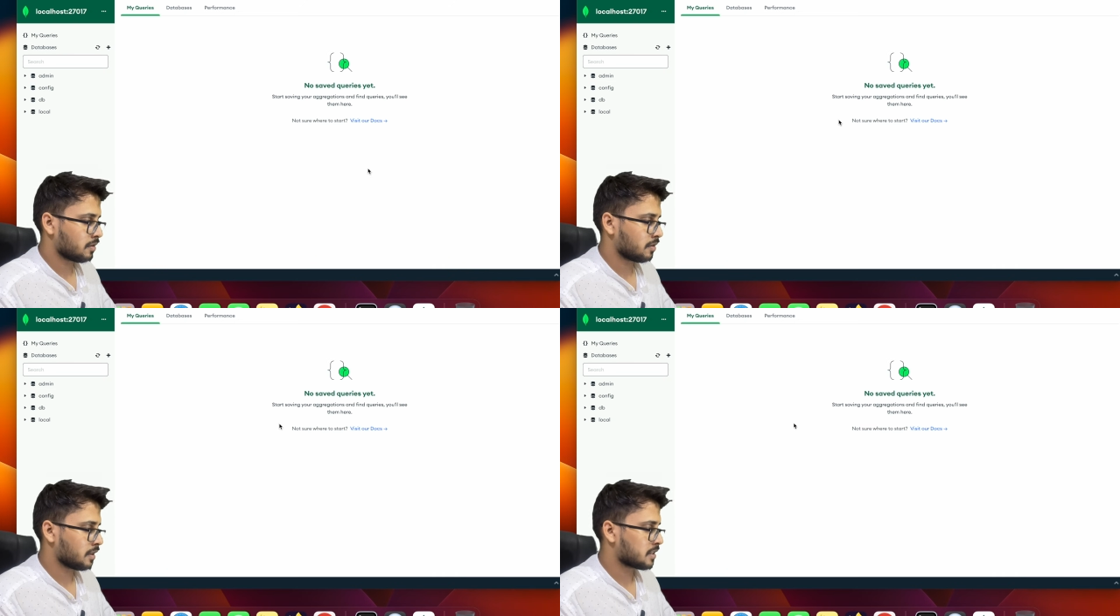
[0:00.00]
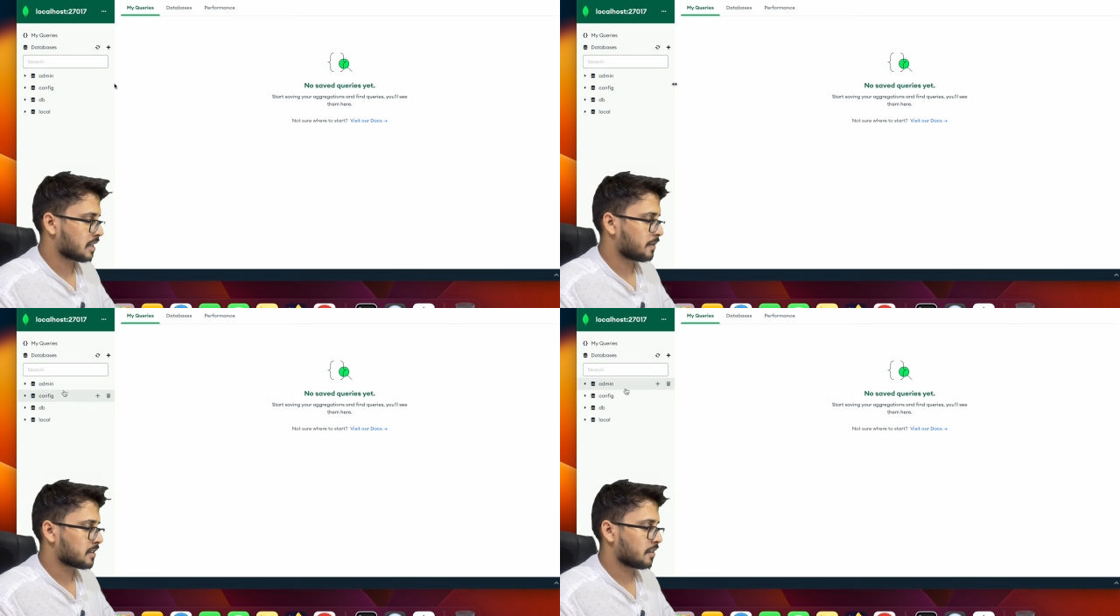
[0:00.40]
this
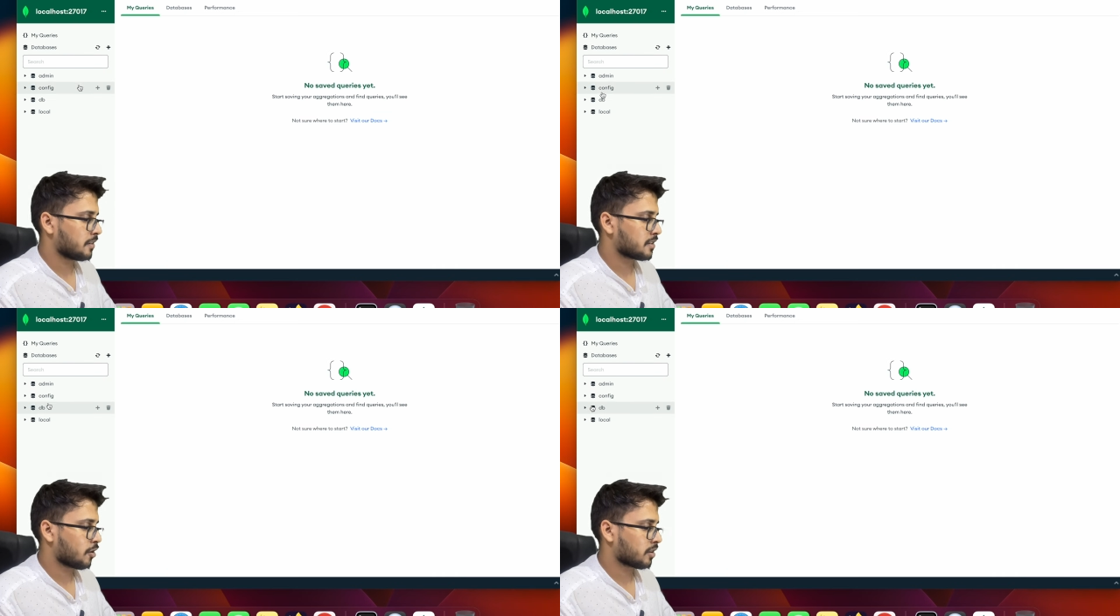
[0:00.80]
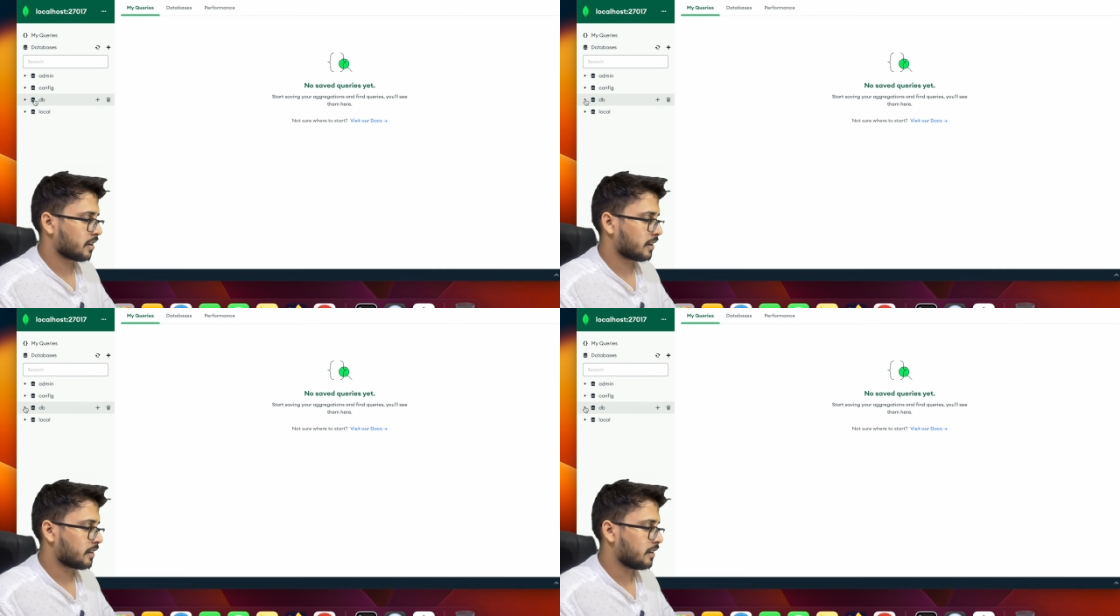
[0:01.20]
time your server has got
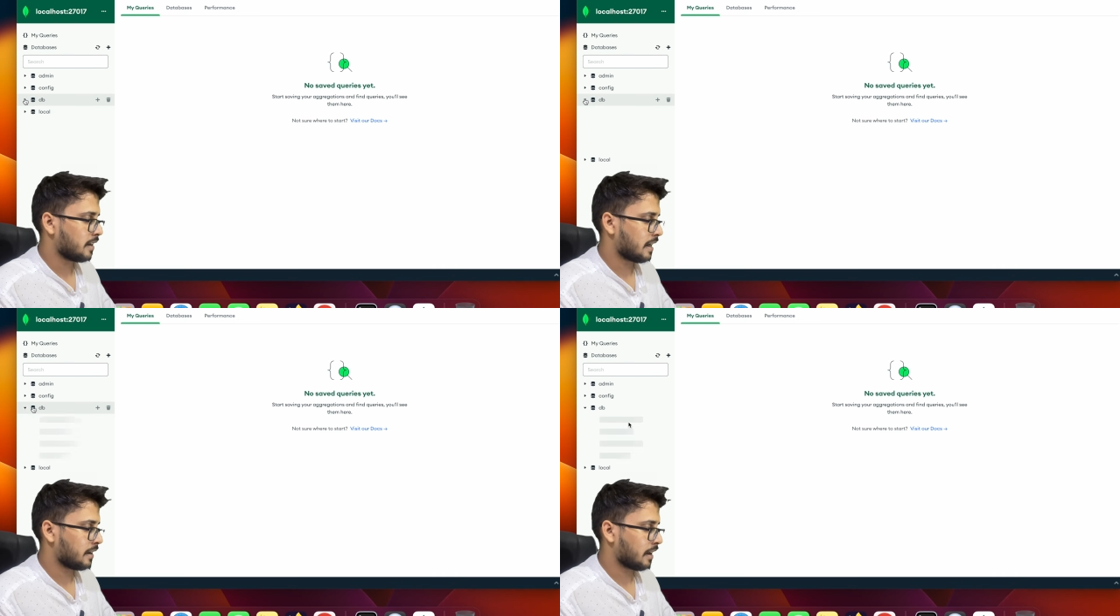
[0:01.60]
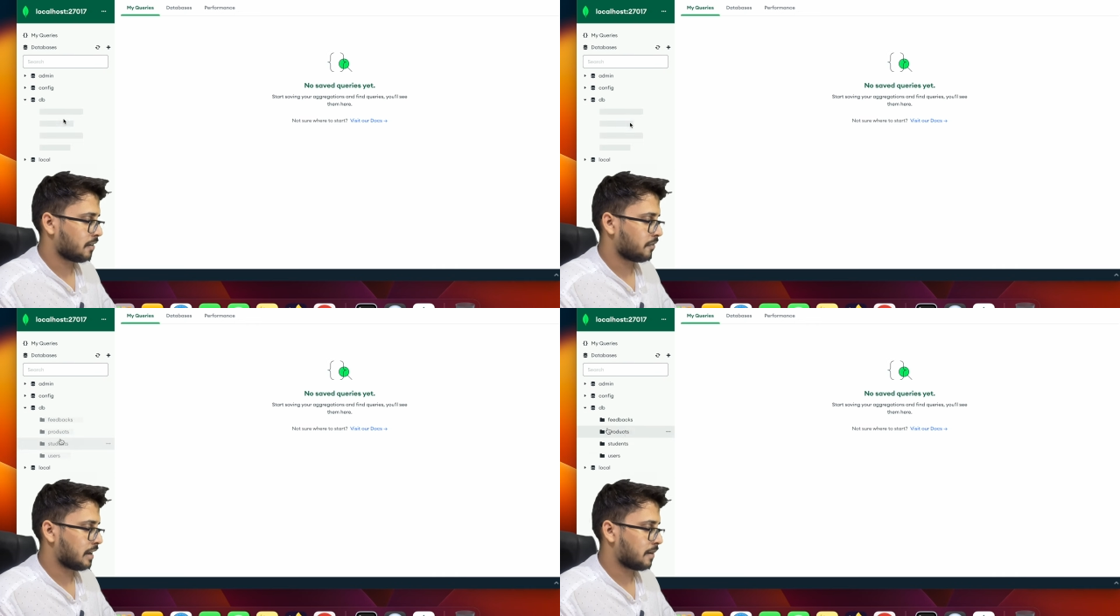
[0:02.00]
connected, and yeah,
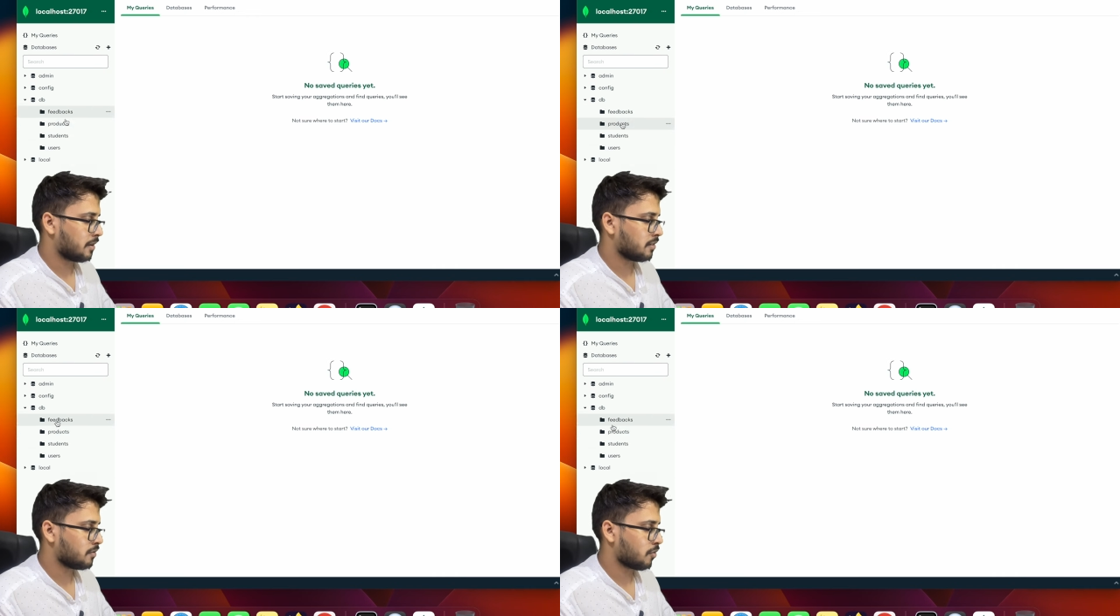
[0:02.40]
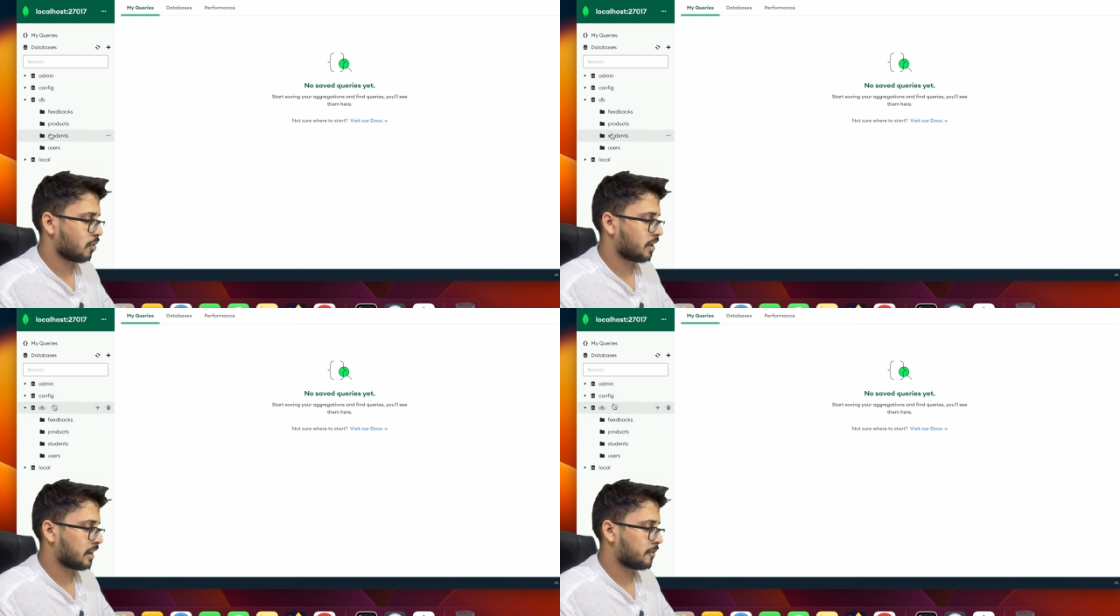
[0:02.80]
we have a four
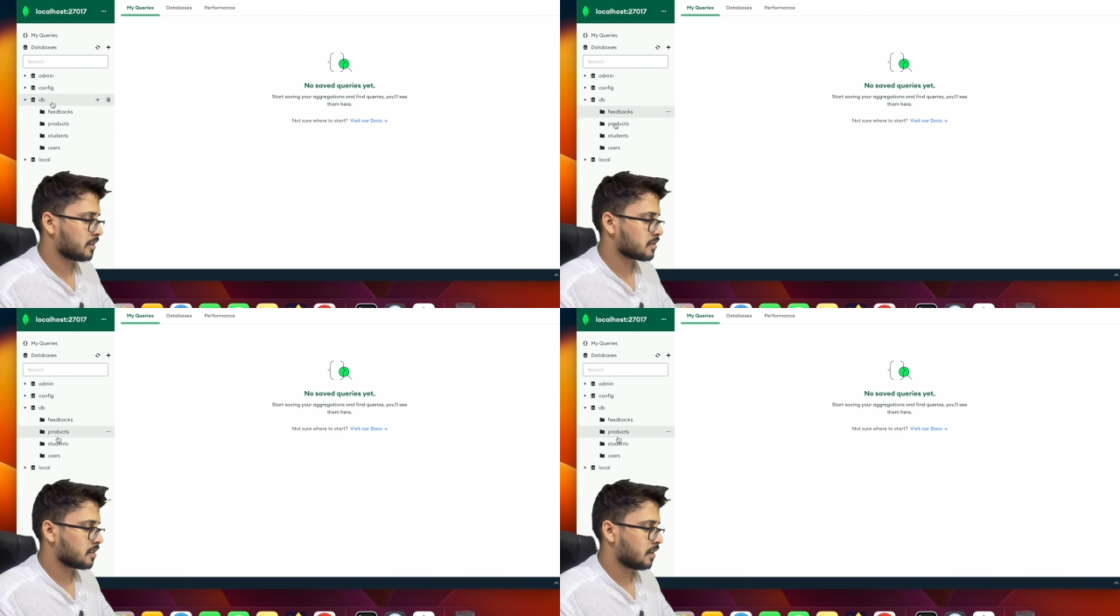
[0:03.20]
database.